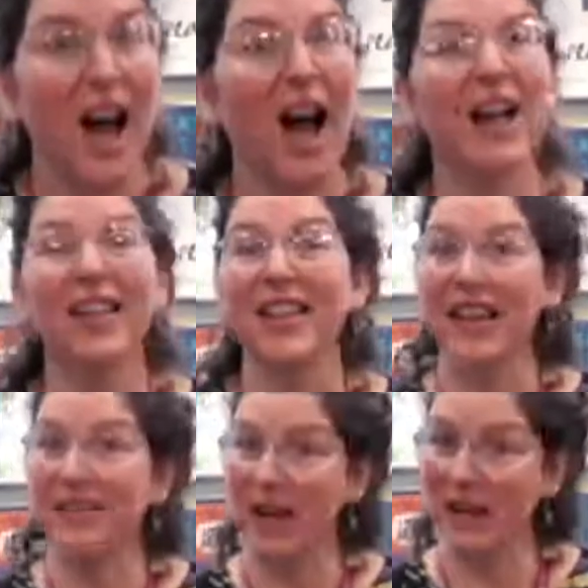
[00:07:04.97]
I'll
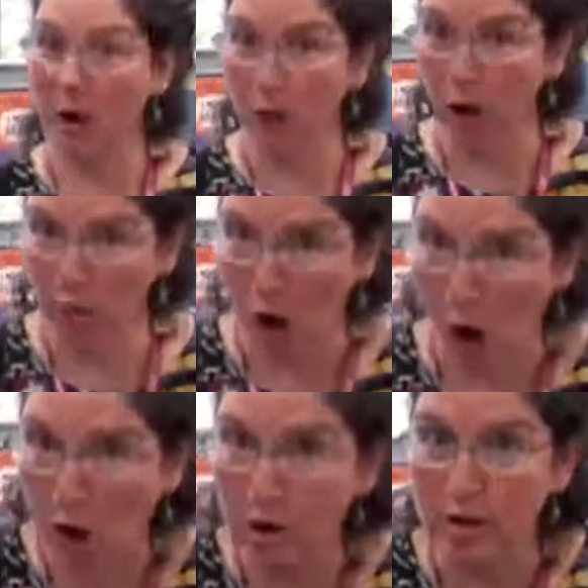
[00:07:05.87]
see if I don't go
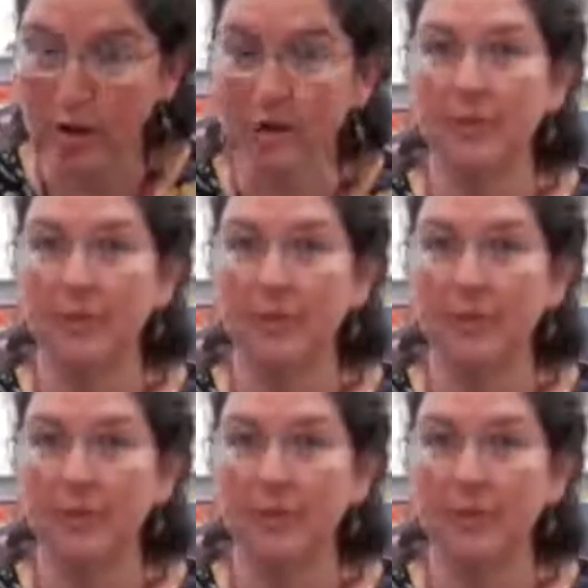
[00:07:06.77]
wrong.